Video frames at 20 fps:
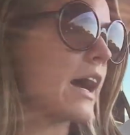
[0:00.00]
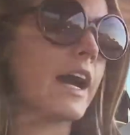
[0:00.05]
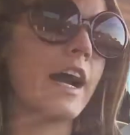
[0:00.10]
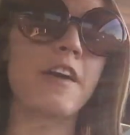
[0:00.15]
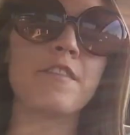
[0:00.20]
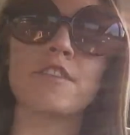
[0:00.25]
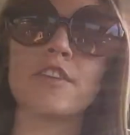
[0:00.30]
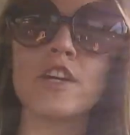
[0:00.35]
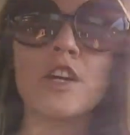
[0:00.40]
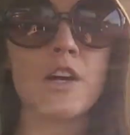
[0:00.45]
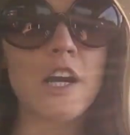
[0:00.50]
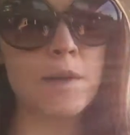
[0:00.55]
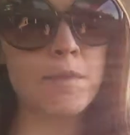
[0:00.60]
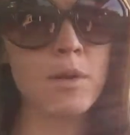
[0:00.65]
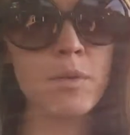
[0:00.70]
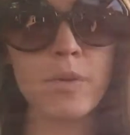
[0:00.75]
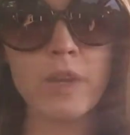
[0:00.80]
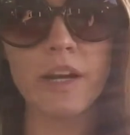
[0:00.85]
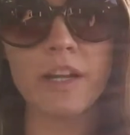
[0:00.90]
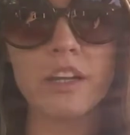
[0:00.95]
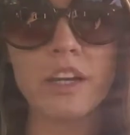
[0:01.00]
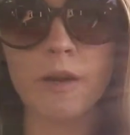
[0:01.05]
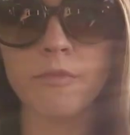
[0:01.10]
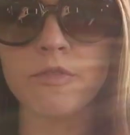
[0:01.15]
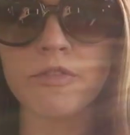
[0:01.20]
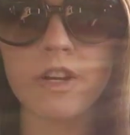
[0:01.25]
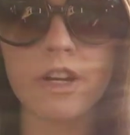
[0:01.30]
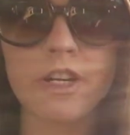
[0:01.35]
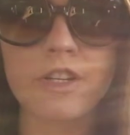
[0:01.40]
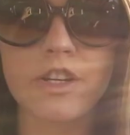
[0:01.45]
I have to go out of my way to come to
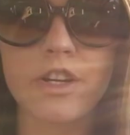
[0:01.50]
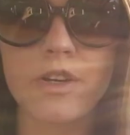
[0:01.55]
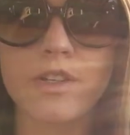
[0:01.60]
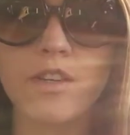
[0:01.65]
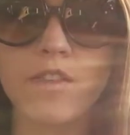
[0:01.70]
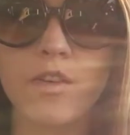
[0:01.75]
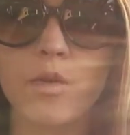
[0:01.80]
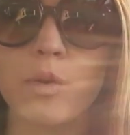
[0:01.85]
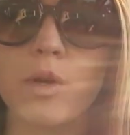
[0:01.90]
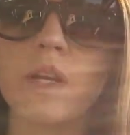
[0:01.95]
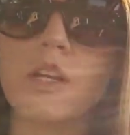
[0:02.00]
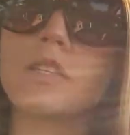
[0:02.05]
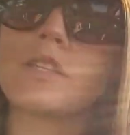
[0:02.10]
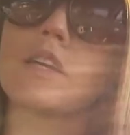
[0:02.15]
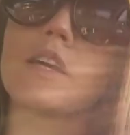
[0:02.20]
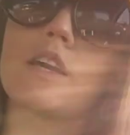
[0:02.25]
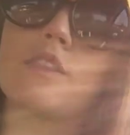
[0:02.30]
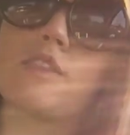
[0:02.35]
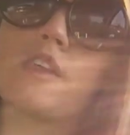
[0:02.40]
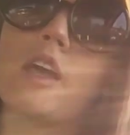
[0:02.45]
Trader Joe's every week to get